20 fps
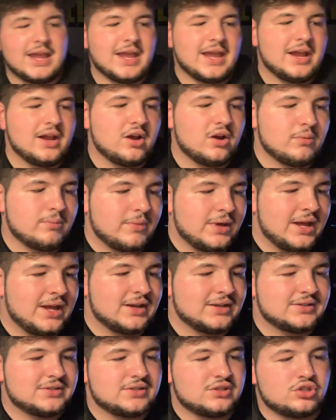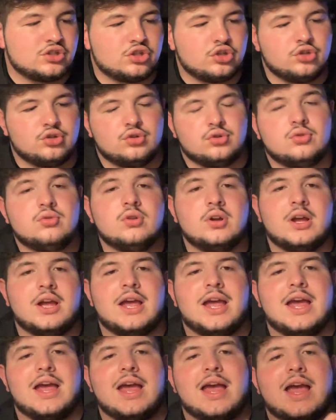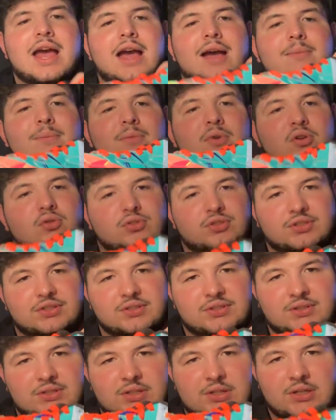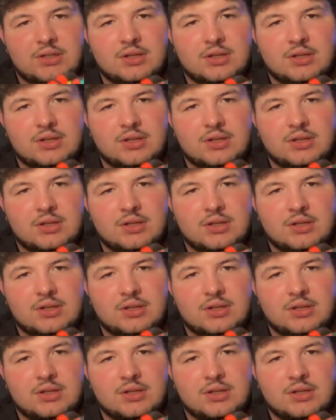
Air Max 2 Atmoses.